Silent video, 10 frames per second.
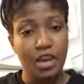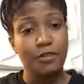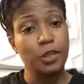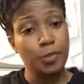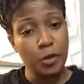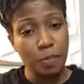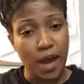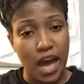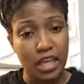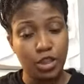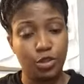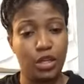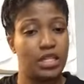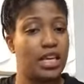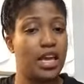If you spill polish, you
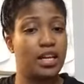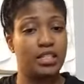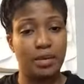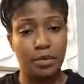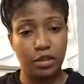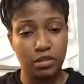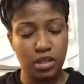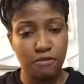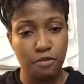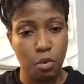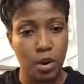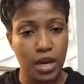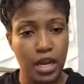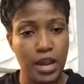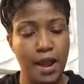can take
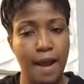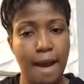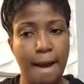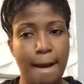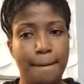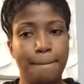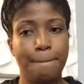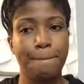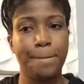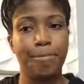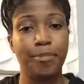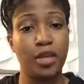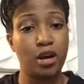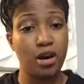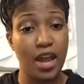WD-40
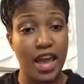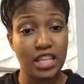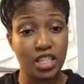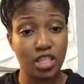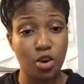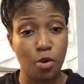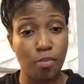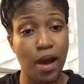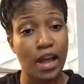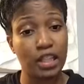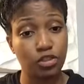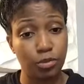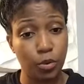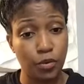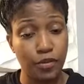non-acetone polish
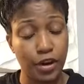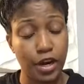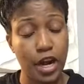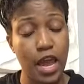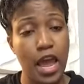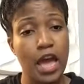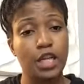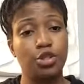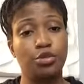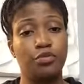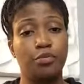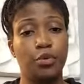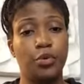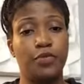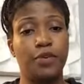remover to
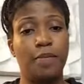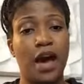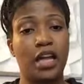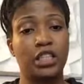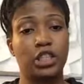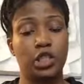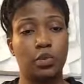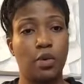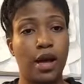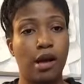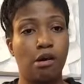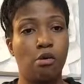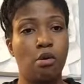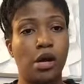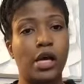remove the polish as well.